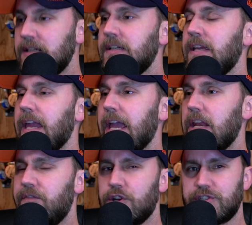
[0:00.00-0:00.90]
And
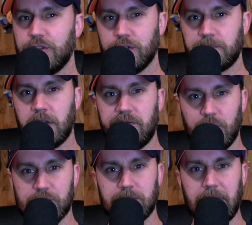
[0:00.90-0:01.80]
if you're still
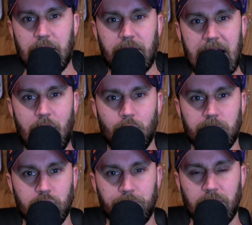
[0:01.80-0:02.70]
confused about how
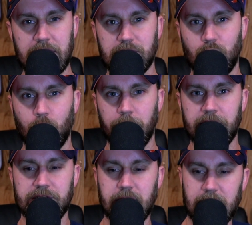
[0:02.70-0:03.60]
DUPR actually
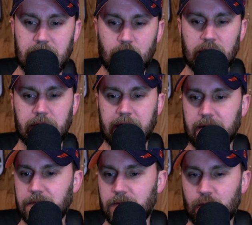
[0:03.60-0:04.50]
works, then you can click
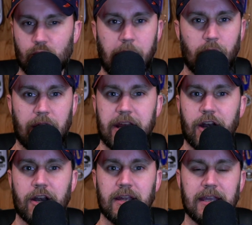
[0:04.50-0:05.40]
right around
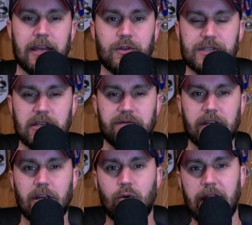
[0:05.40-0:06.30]
here, and you'll see a
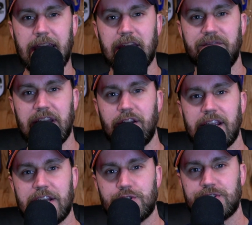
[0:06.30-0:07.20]
video where I had a very
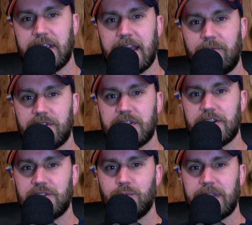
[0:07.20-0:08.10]
interesting
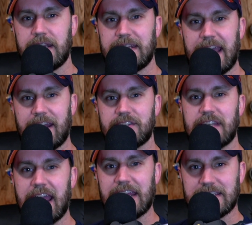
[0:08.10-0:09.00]
conversation with a data
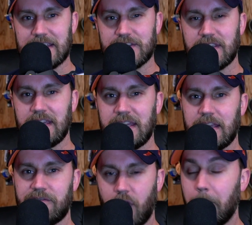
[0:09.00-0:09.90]
scientist
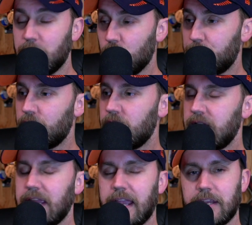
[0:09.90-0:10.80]
from DUPR,
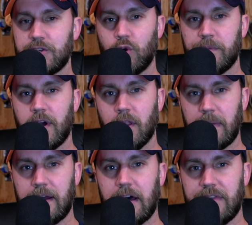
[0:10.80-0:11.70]
and he told me all
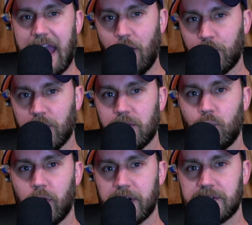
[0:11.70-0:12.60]
about how the algorithm
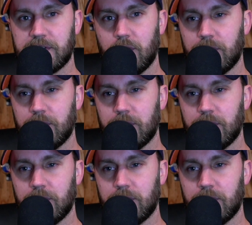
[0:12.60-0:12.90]
works, so it was